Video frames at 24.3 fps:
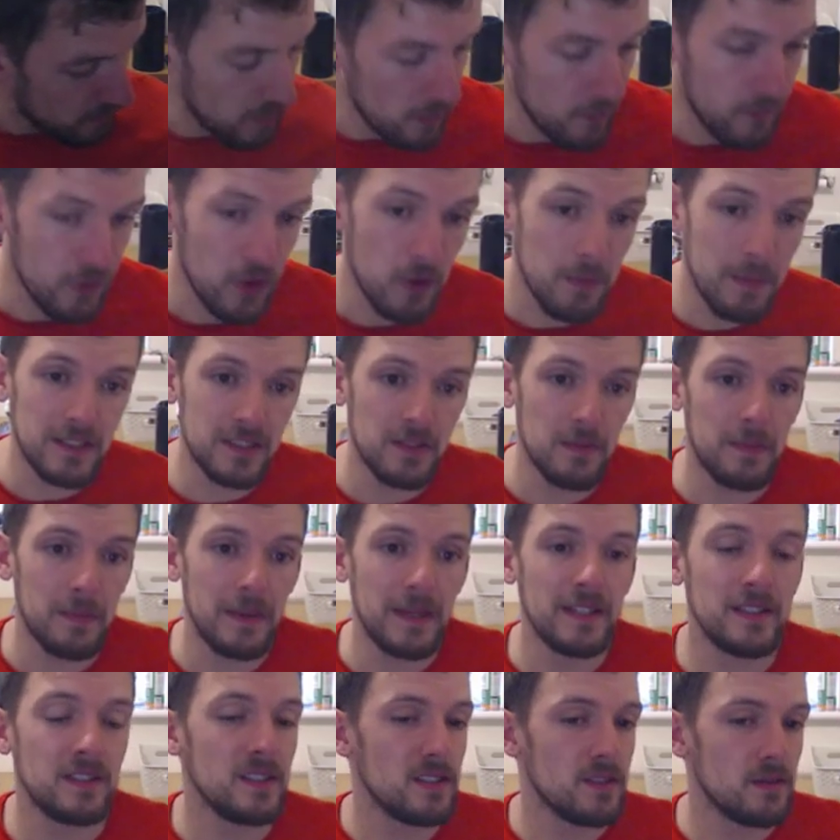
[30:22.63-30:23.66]
few bits and
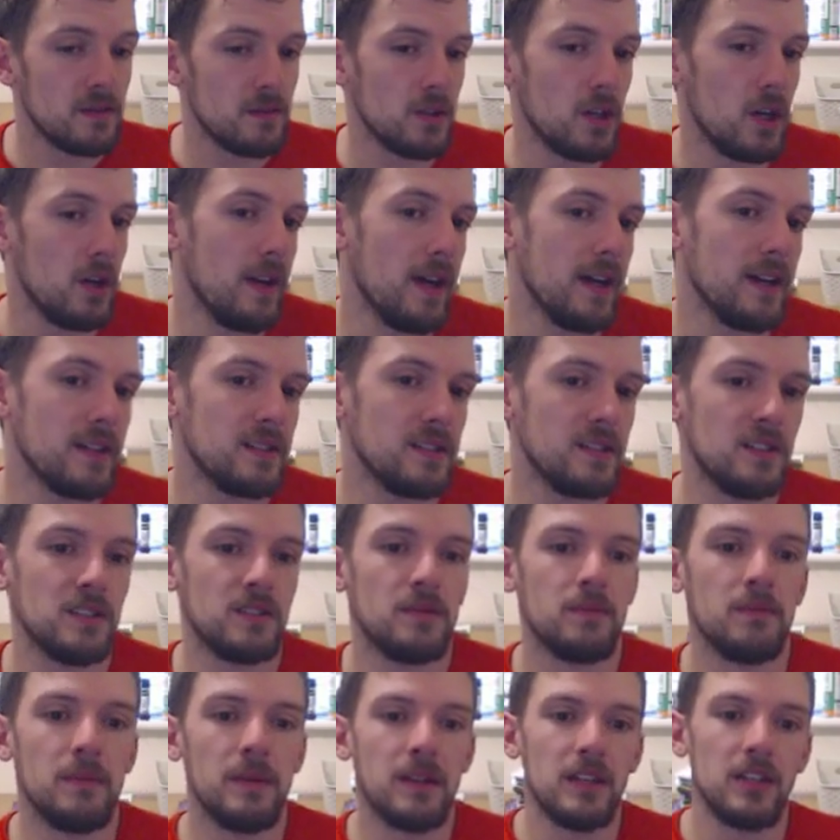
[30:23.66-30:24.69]
pieces,
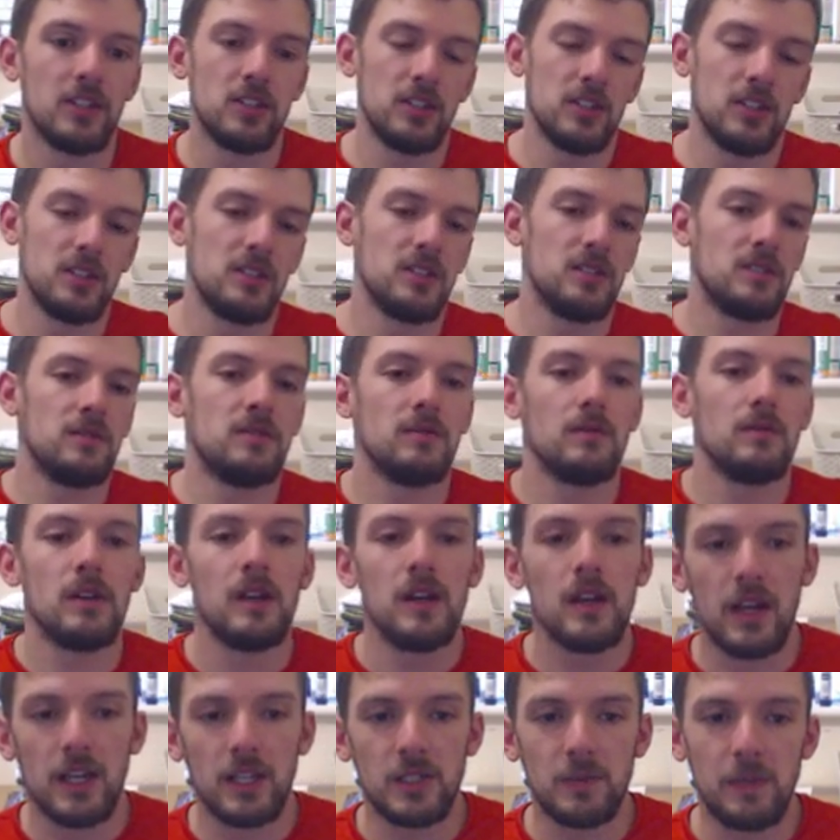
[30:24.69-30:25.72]
codexes, miniatures,
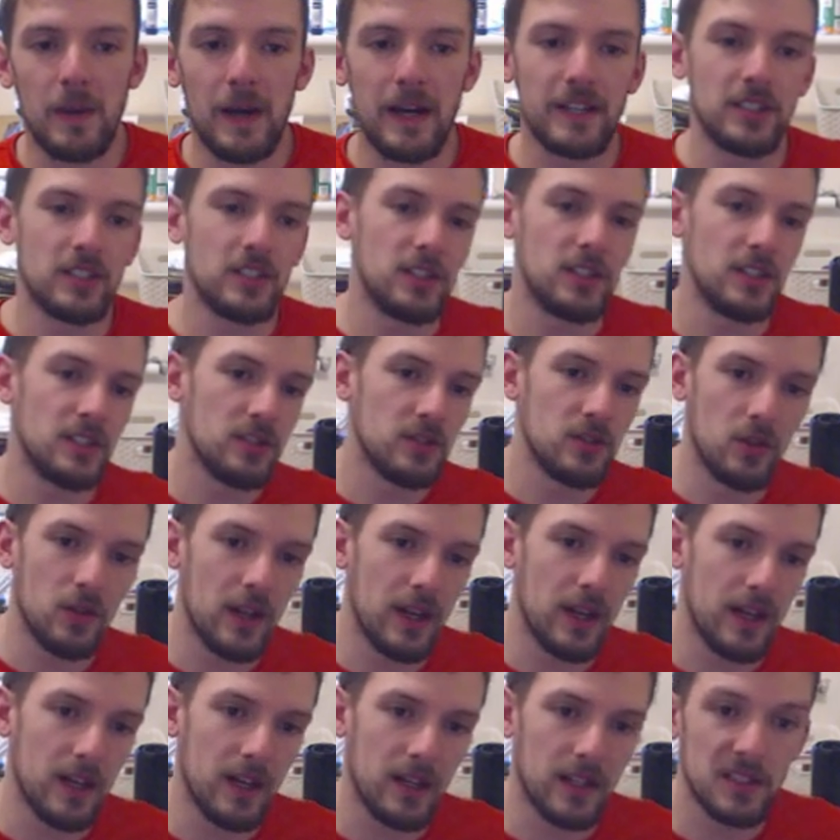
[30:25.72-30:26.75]
expansions, all
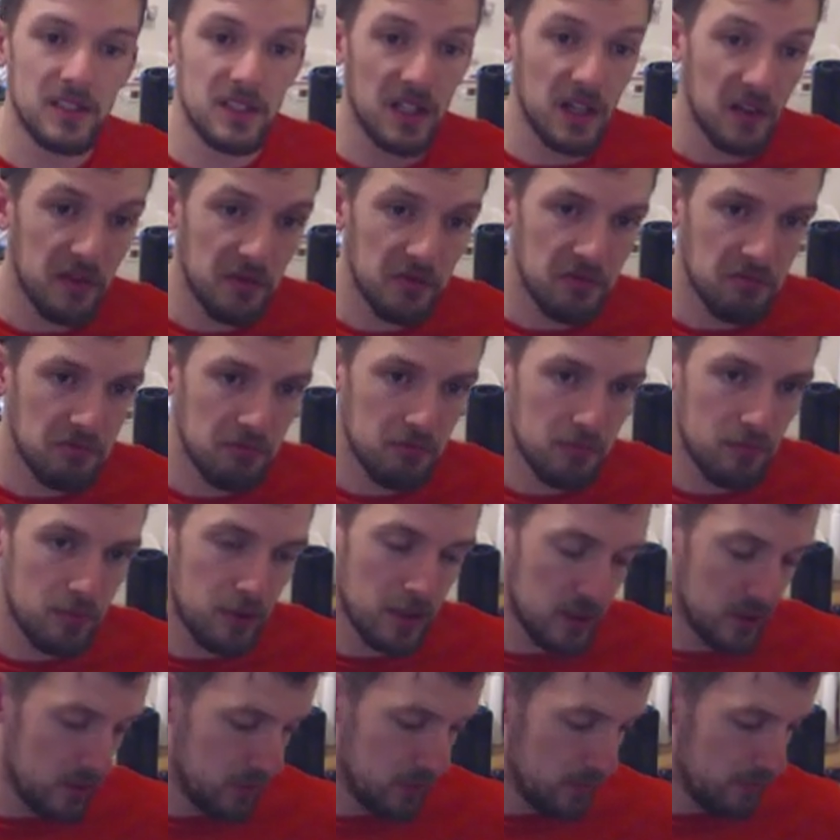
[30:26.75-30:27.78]
that kind of stuff,
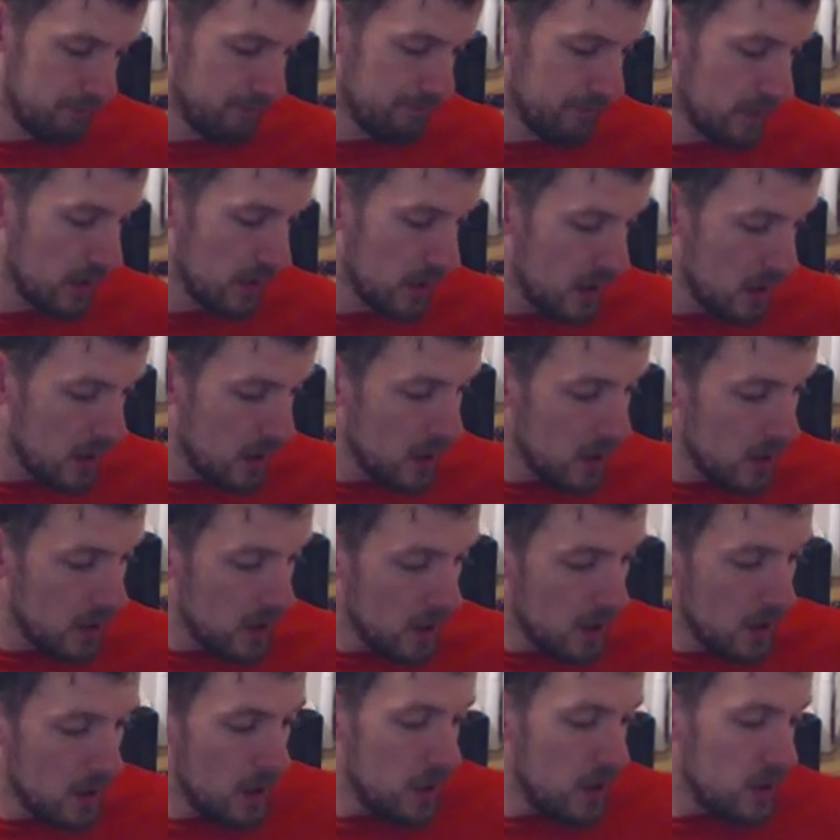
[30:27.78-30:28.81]
pretty cool.
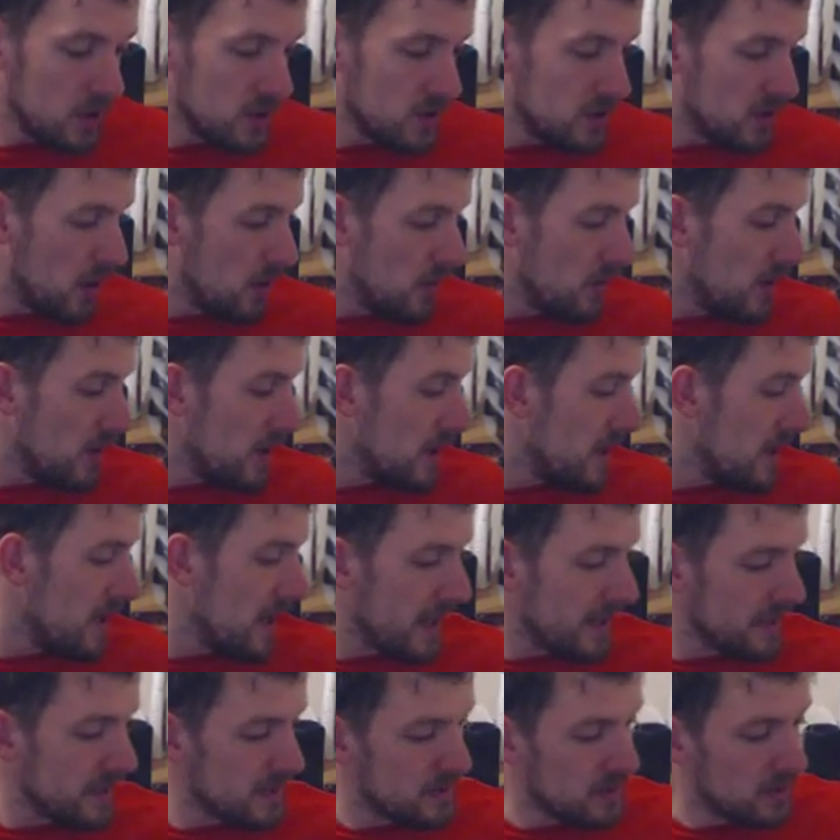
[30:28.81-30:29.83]
So the
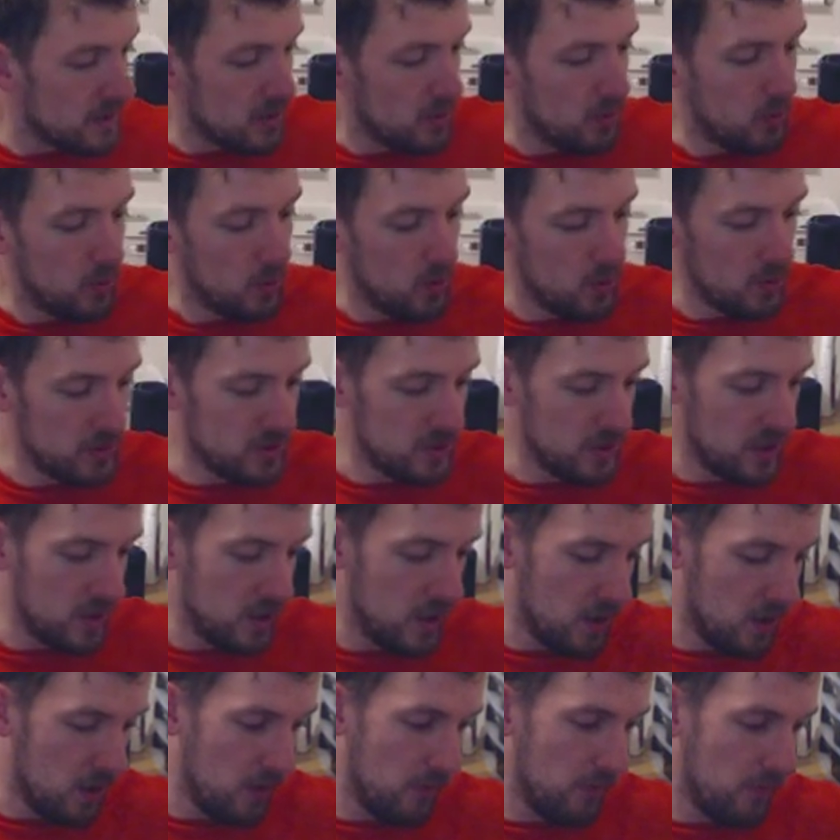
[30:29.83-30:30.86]
next
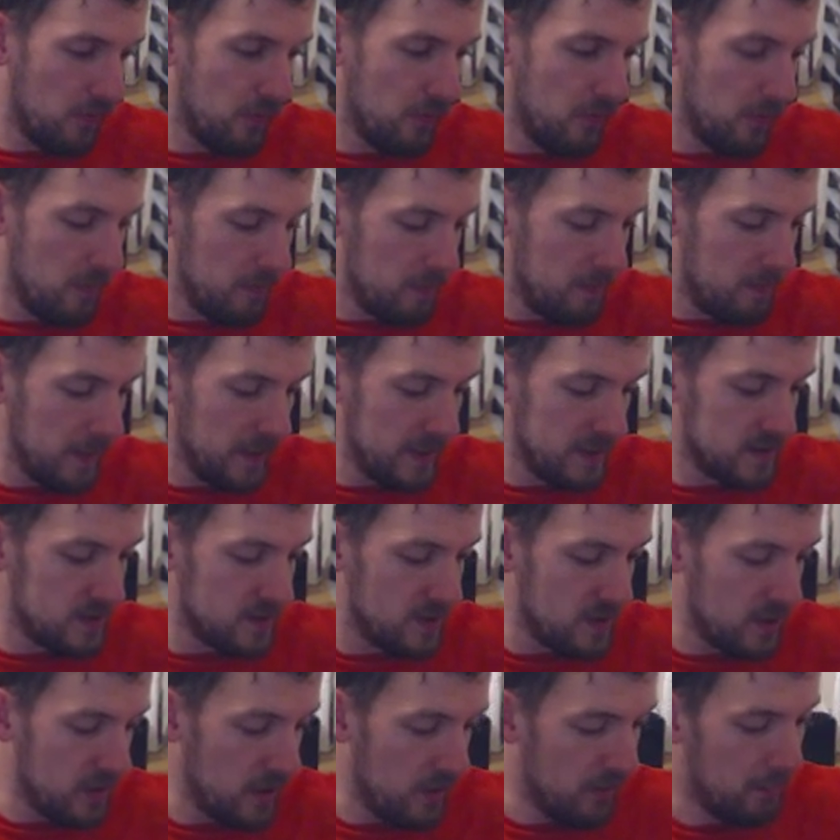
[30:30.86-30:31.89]
quarter of bits
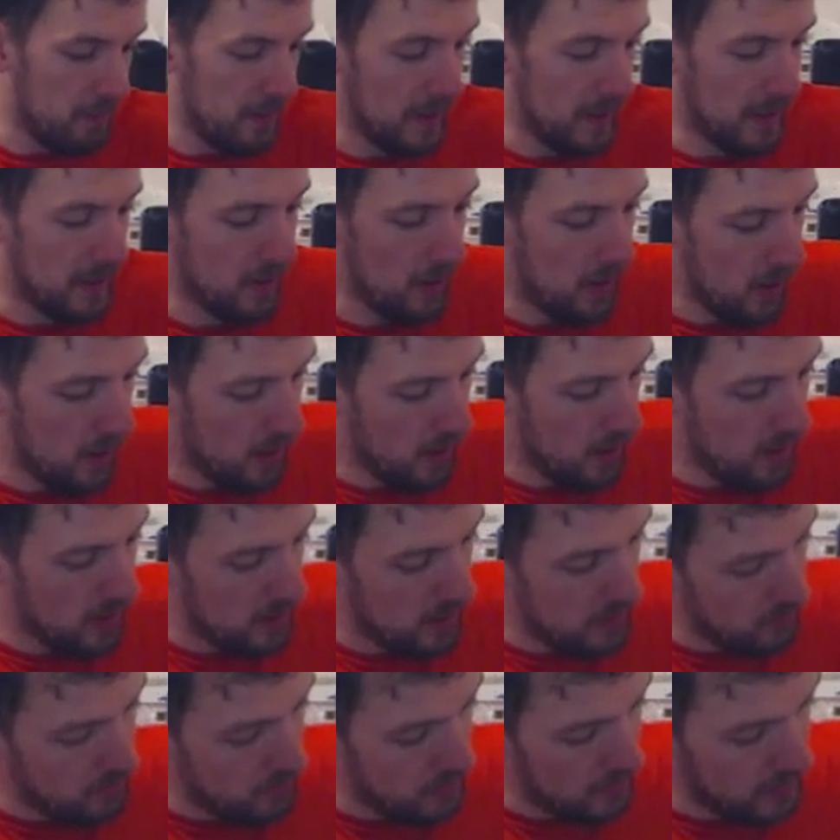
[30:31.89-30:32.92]
that have been
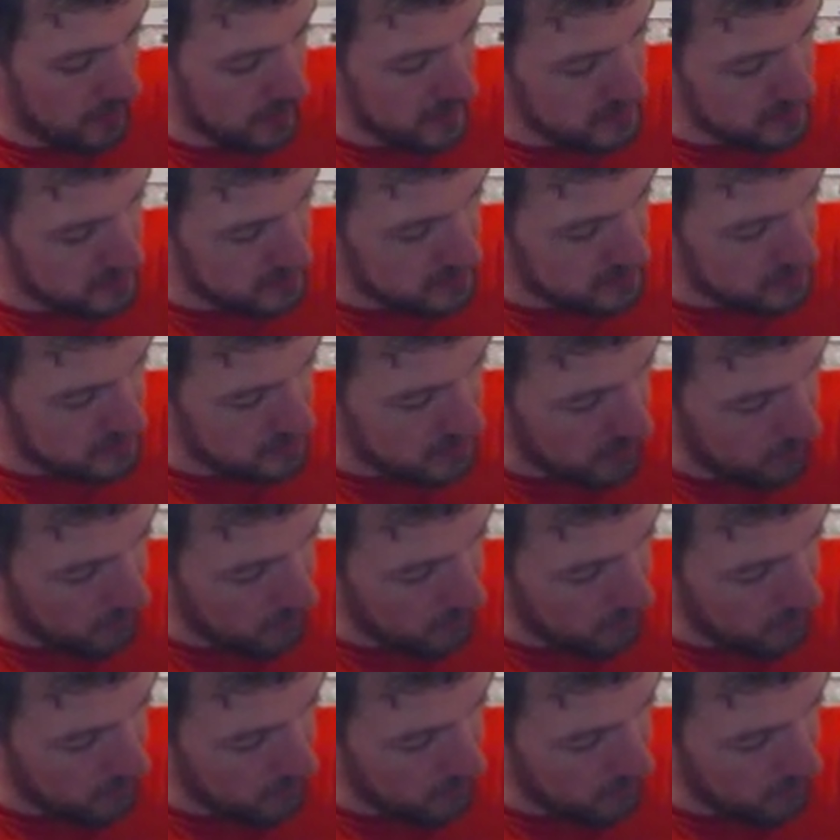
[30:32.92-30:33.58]
released, so